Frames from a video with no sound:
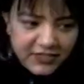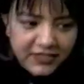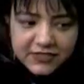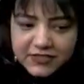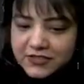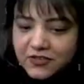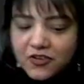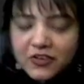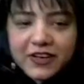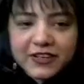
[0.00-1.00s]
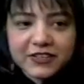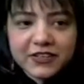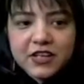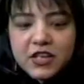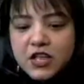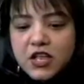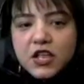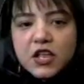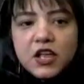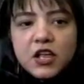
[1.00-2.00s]
Yes, all right.
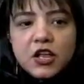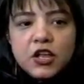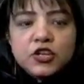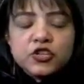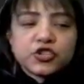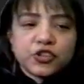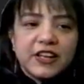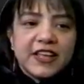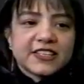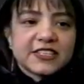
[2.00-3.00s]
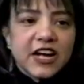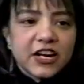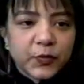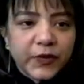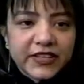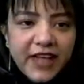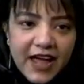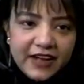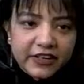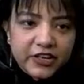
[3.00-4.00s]
So let's start with
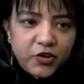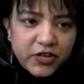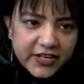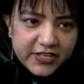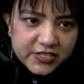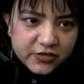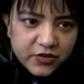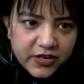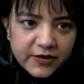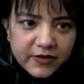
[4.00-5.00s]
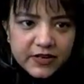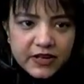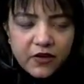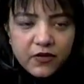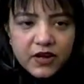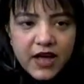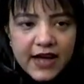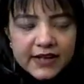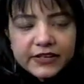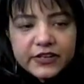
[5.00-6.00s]
acry or acer. Okay, now
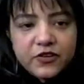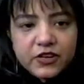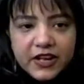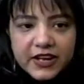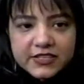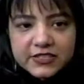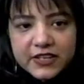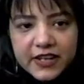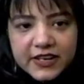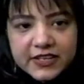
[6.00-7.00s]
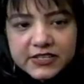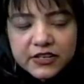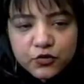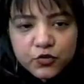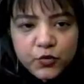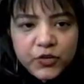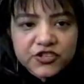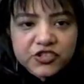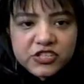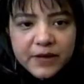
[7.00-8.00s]
acry or acer is a root
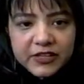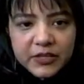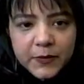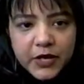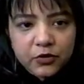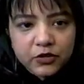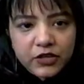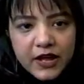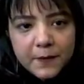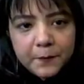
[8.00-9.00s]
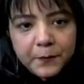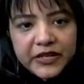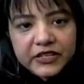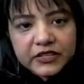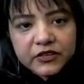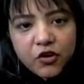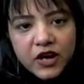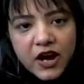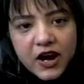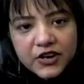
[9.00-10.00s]
word jiska matlab kya hota hai, bitter or
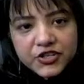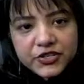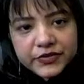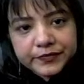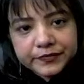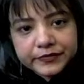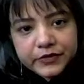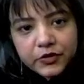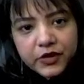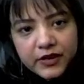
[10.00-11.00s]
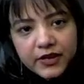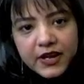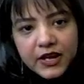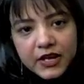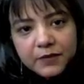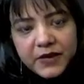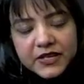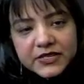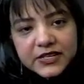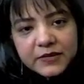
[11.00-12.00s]
harsh. Okay, it
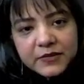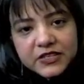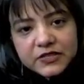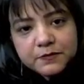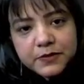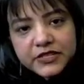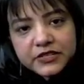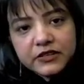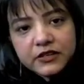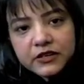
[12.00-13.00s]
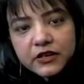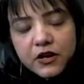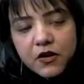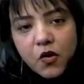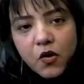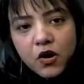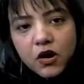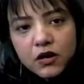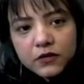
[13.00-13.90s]
basically means bitter or